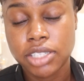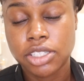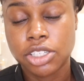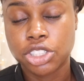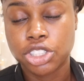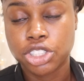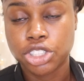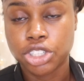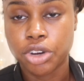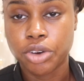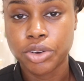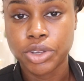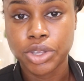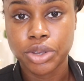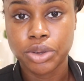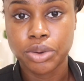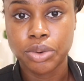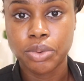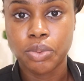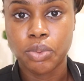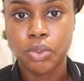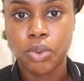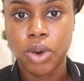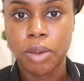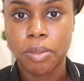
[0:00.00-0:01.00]
to show you
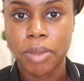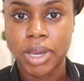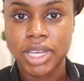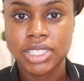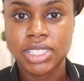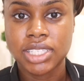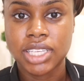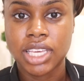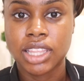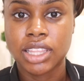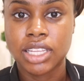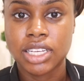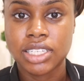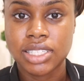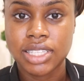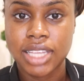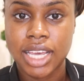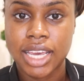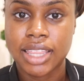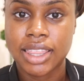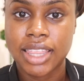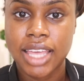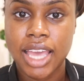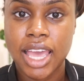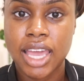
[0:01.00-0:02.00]
what my skin looks
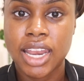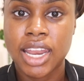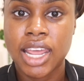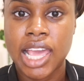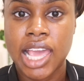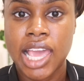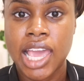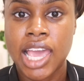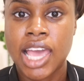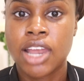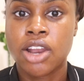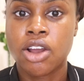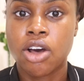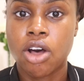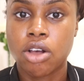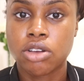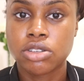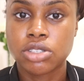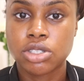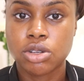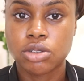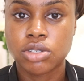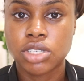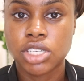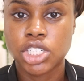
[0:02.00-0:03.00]
like then, and
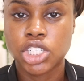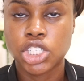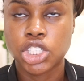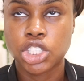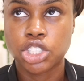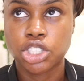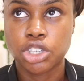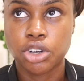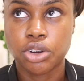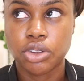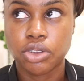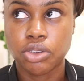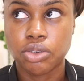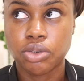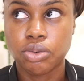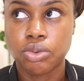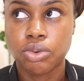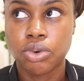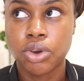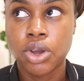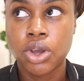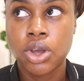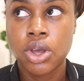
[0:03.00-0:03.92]
also to just show you